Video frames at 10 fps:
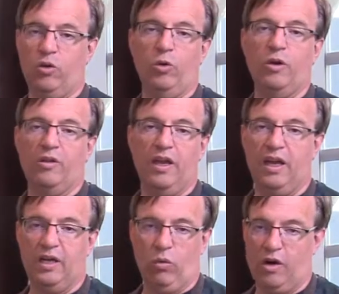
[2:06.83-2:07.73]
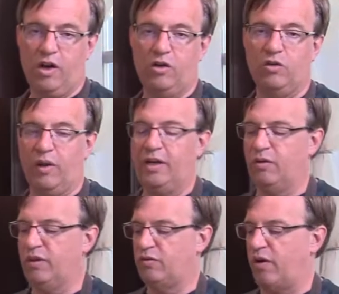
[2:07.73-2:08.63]
cooler than 120
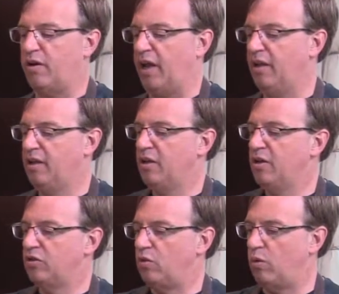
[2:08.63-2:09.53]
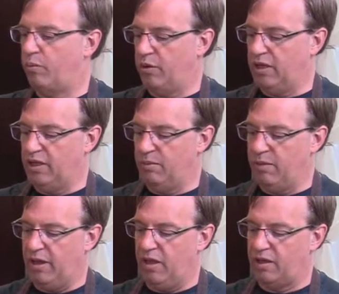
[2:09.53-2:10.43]
degrees Fahrenheit. So we'll put in the
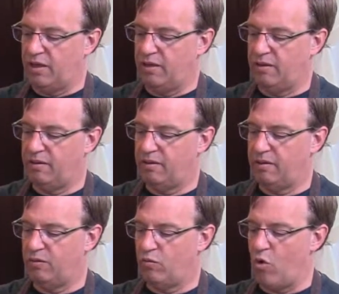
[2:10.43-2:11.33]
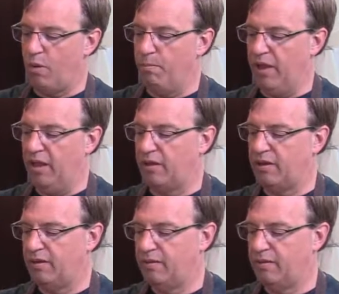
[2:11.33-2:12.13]
milk, warm milk.